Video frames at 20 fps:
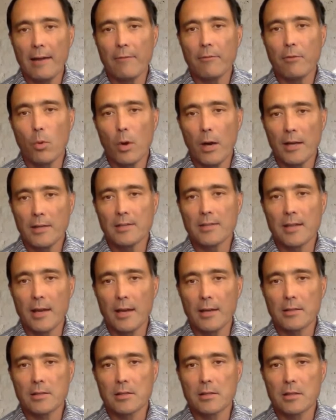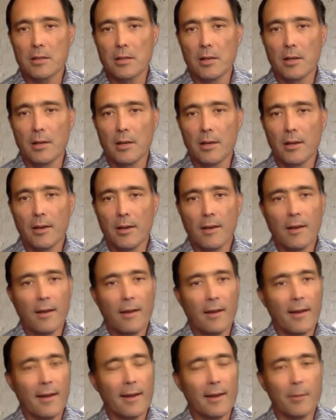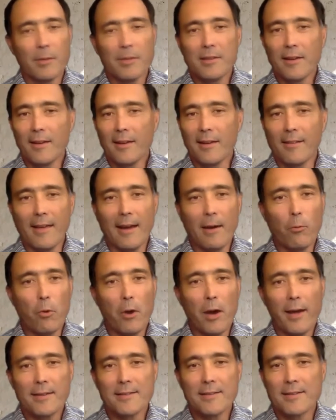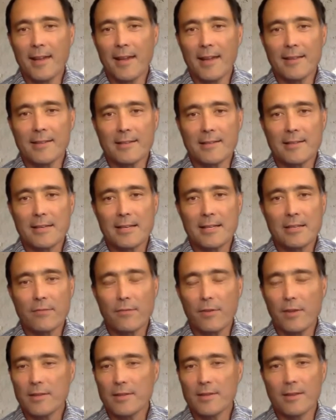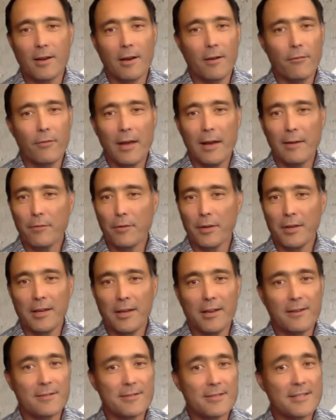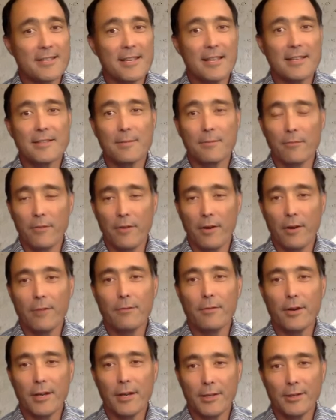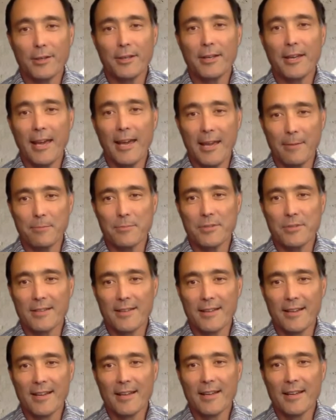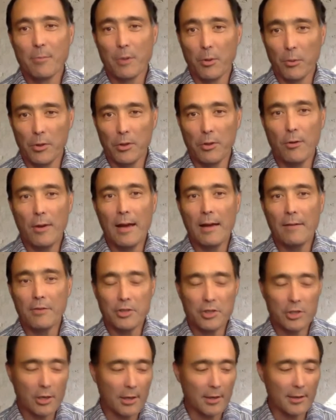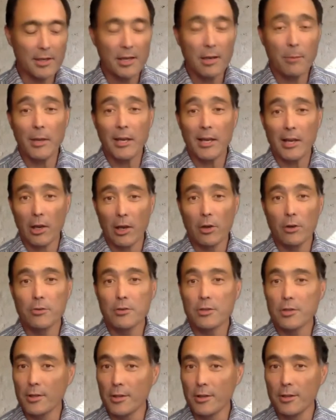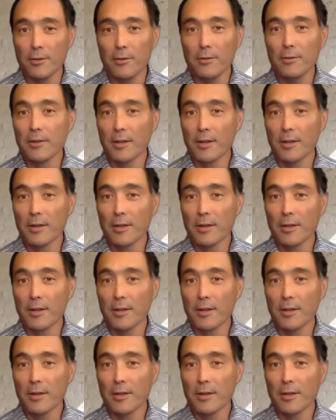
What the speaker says: a wide stance. And let me tell you, that wide stance, he's feasted off that for years. He's had some very, very good games. But when you have a shot come in low to you,